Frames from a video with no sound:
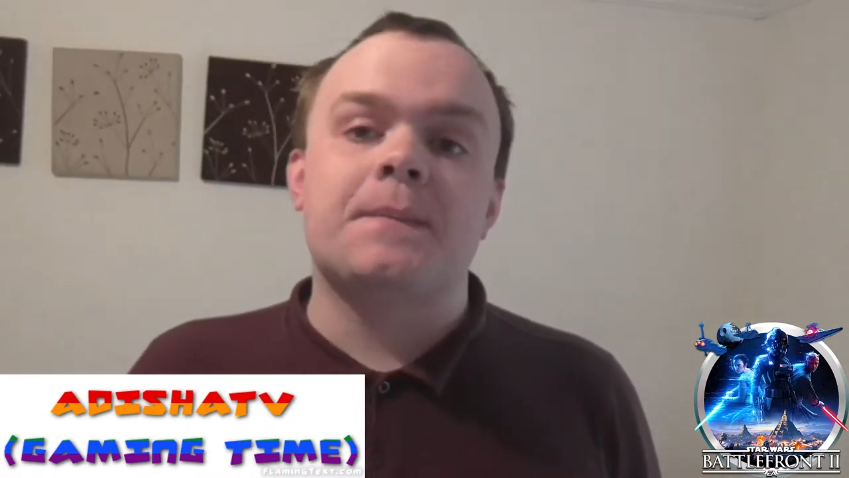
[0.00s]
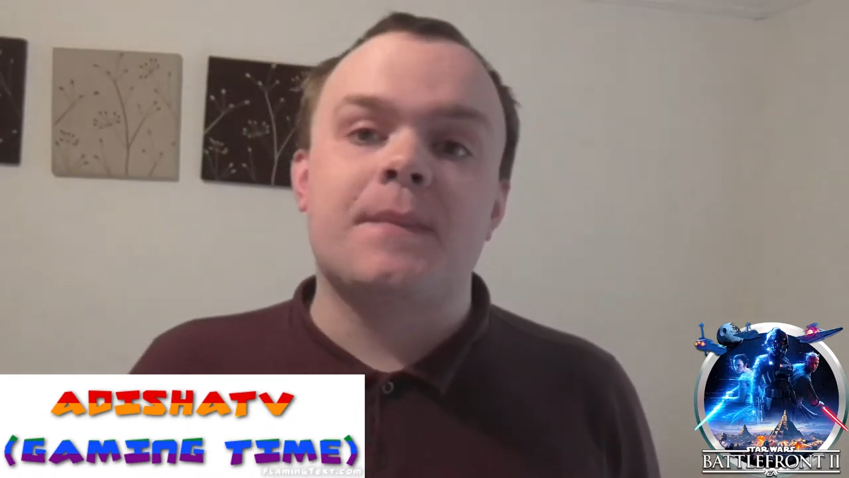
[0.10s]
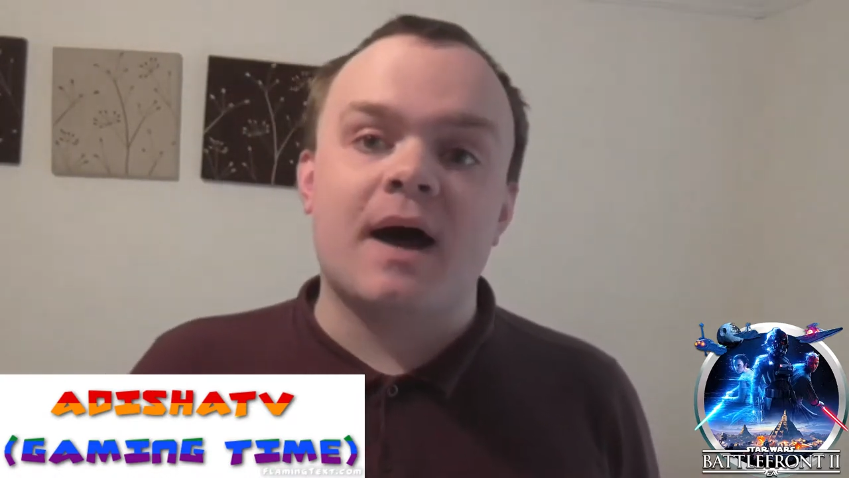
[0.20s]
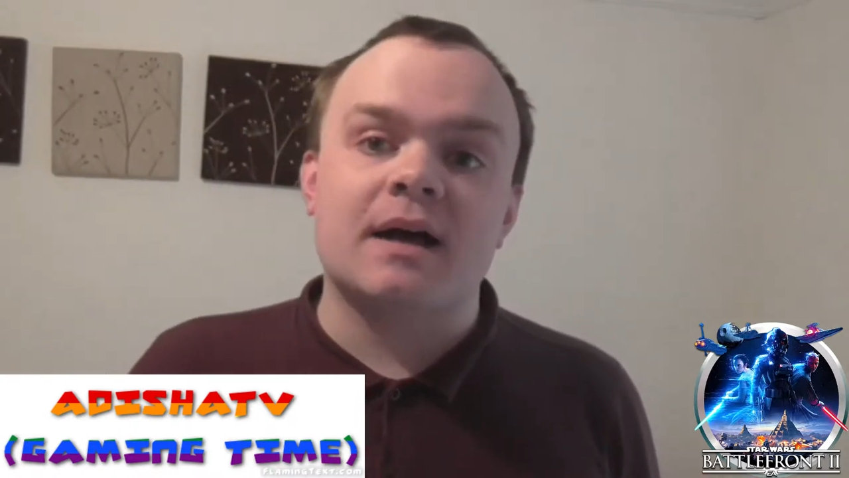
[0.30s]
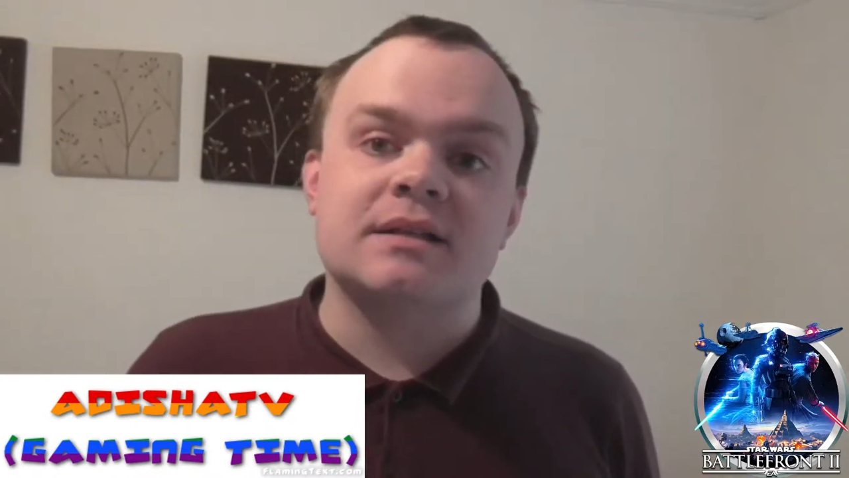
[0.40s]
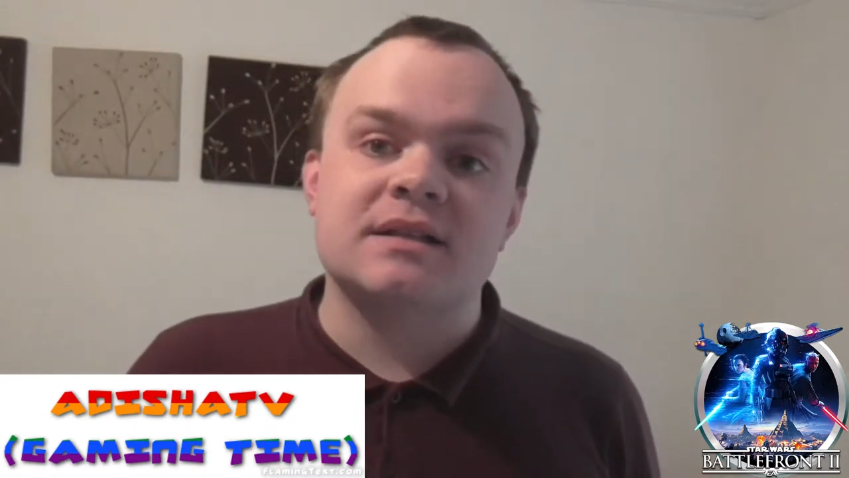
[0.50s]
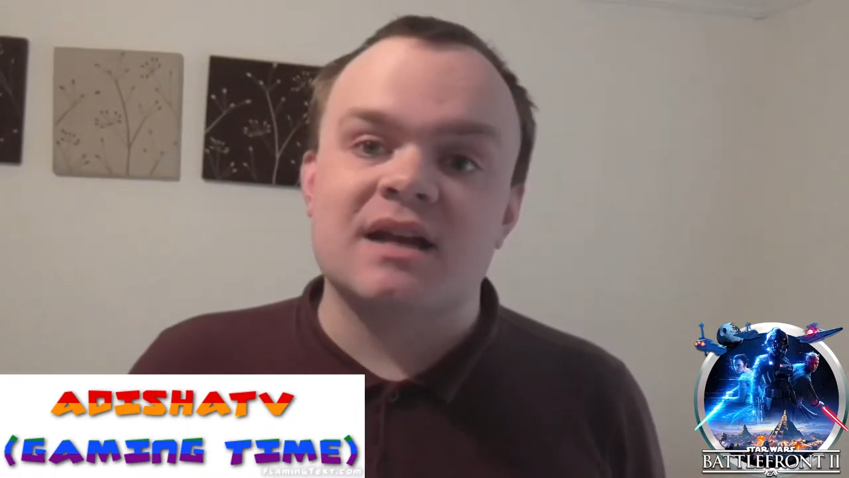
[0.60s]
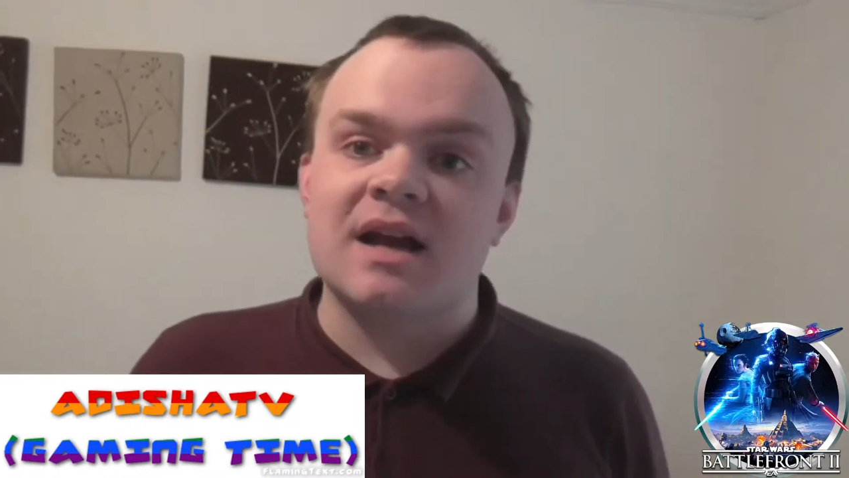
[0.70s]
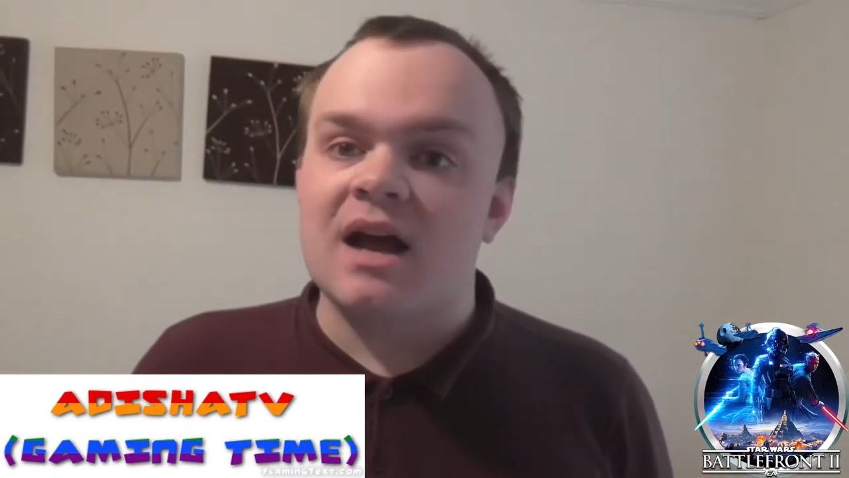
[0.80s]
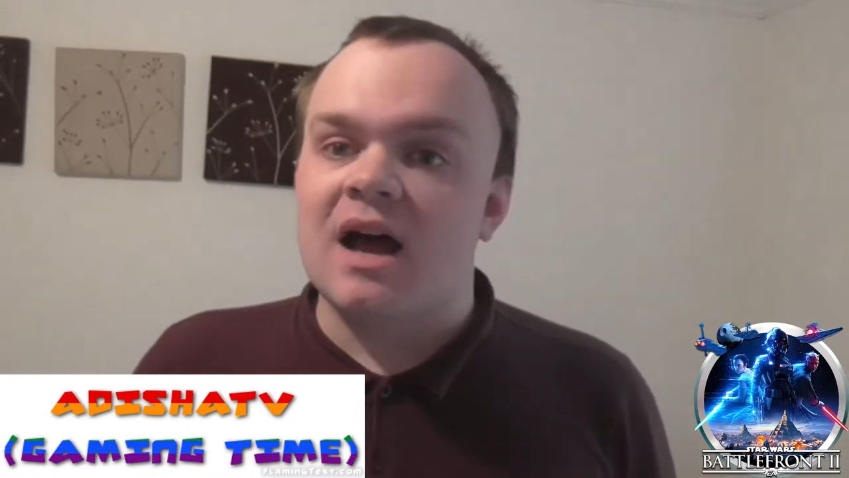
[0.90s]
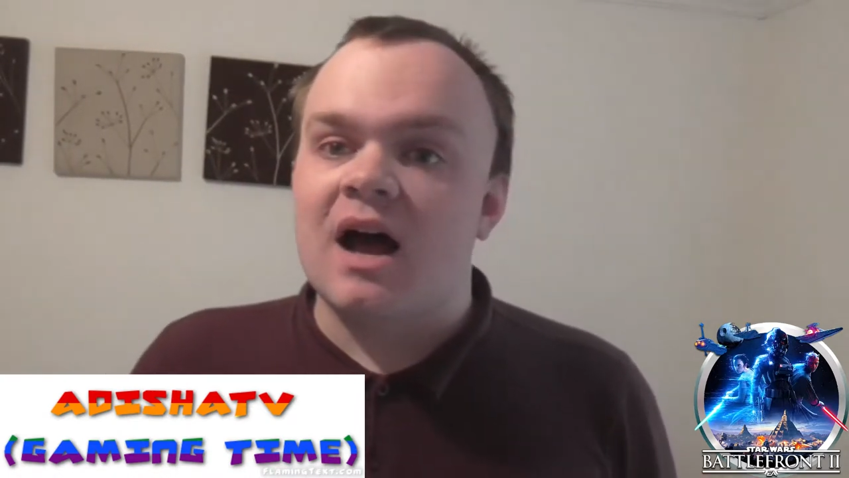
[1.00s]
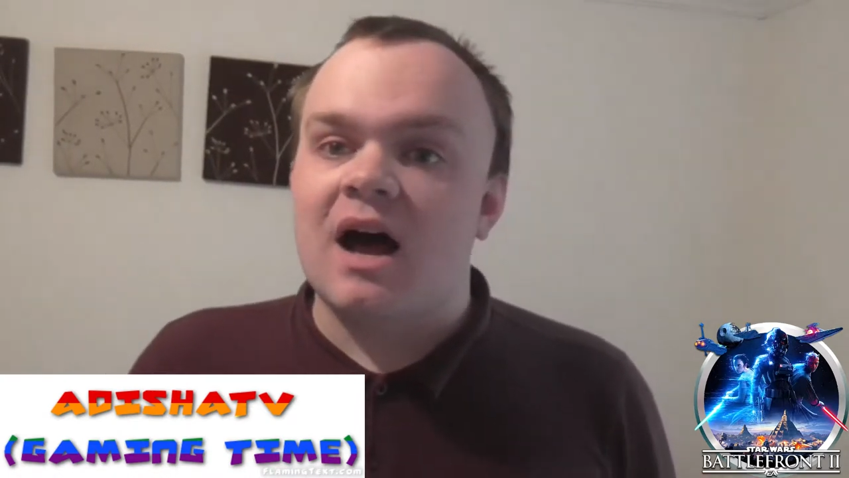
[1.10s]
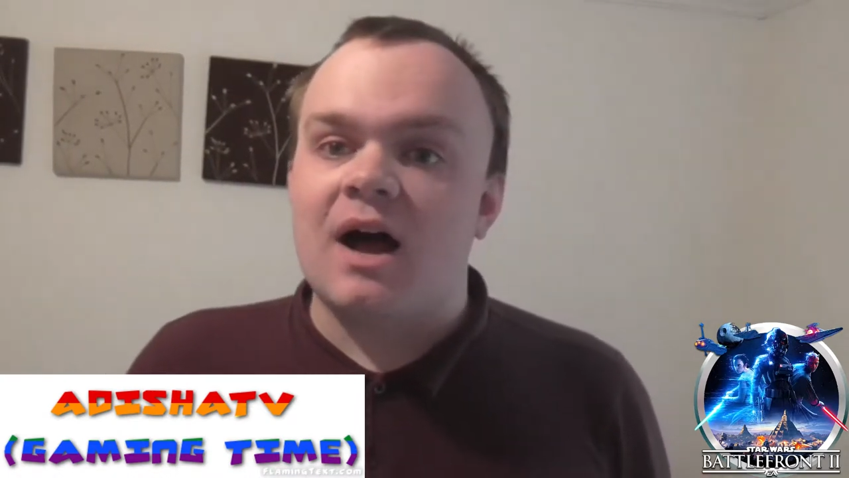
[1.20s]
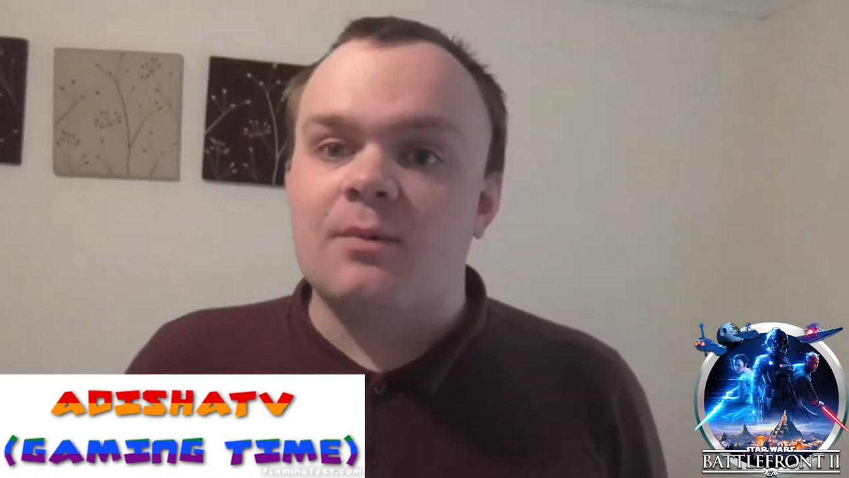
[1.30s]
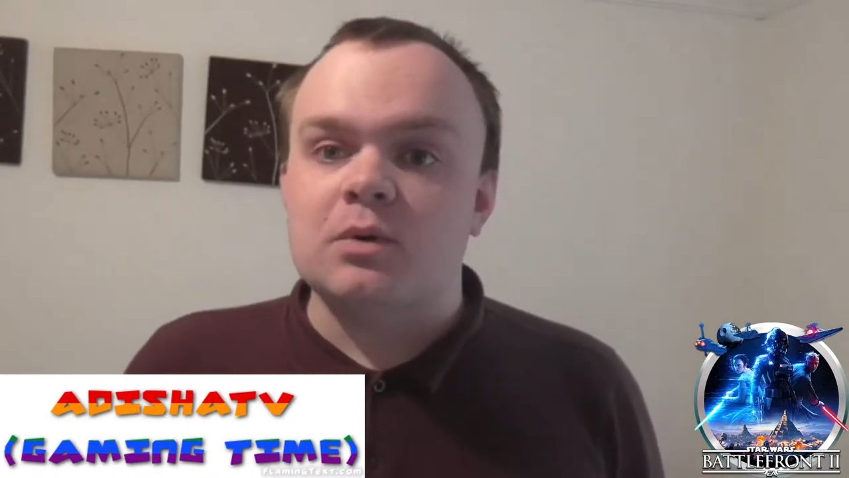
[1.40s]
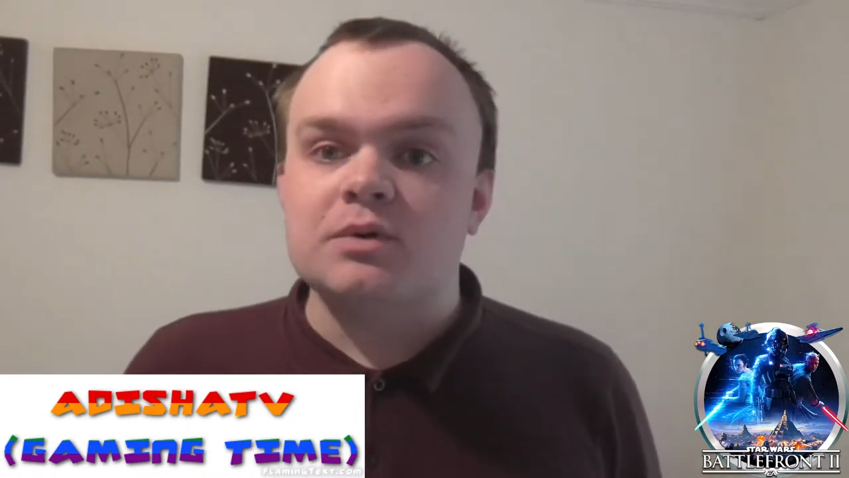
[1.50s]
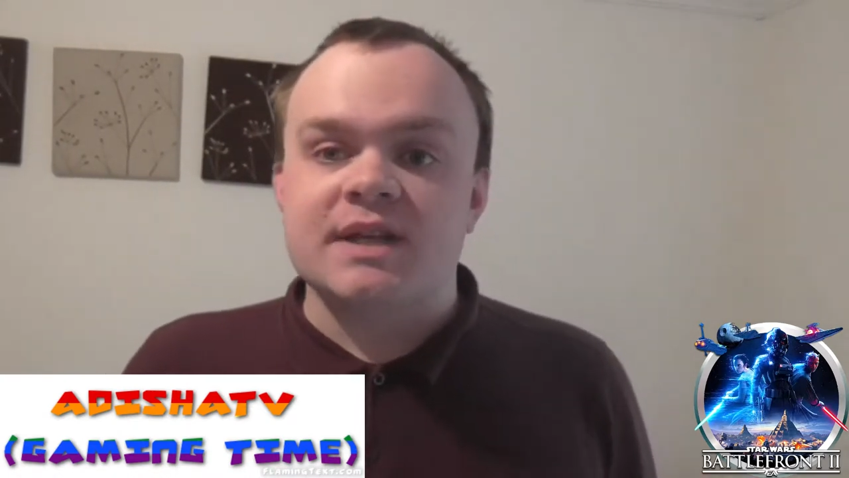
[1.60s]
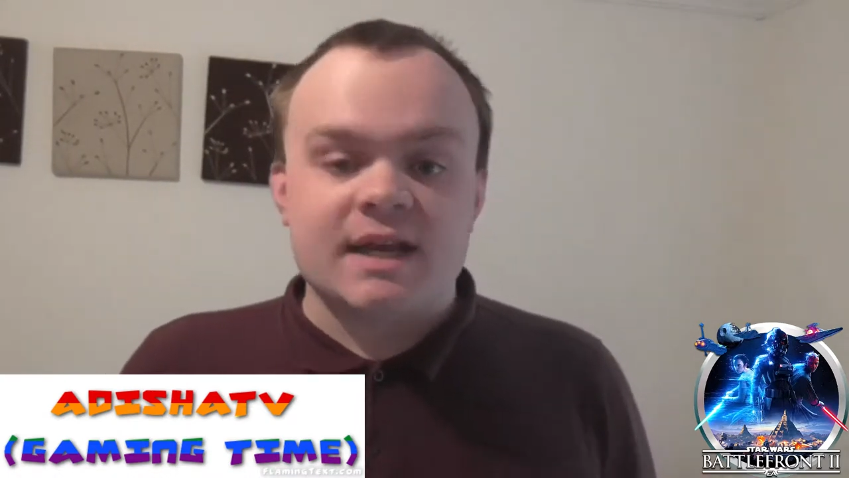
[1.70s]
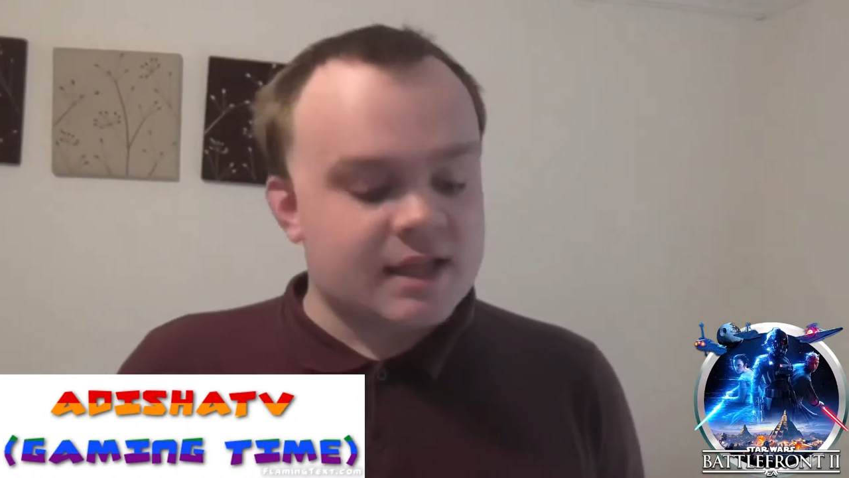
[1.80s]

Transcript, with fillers: But I will say